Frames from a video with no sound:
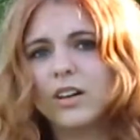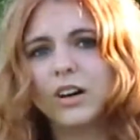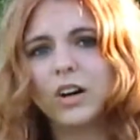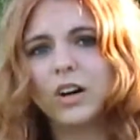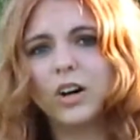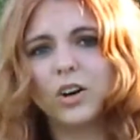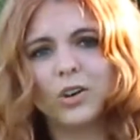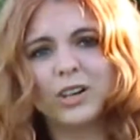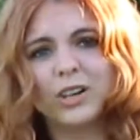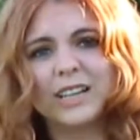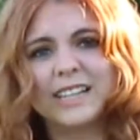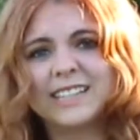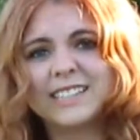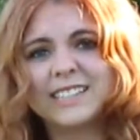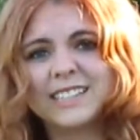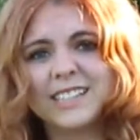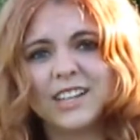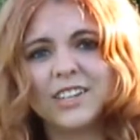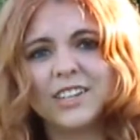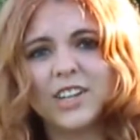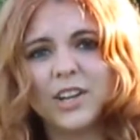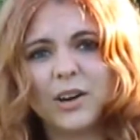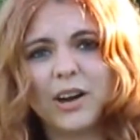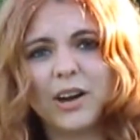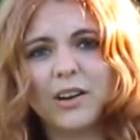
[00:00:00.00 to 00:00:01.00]
Or at least
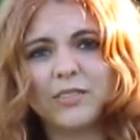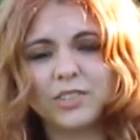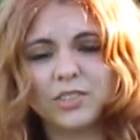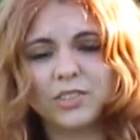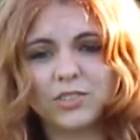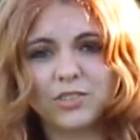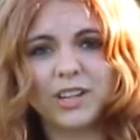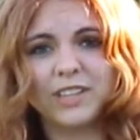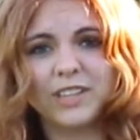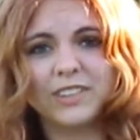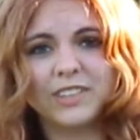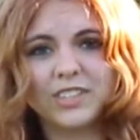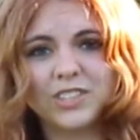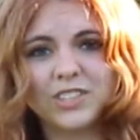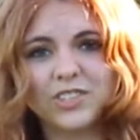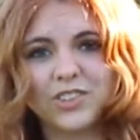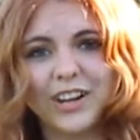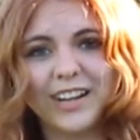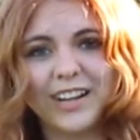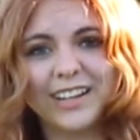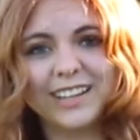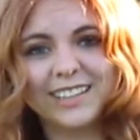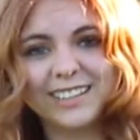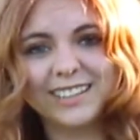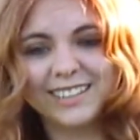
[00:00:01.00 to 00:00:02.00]
I know how to train this
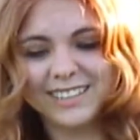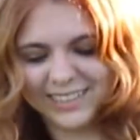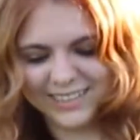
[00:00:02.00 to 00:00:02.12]
trick.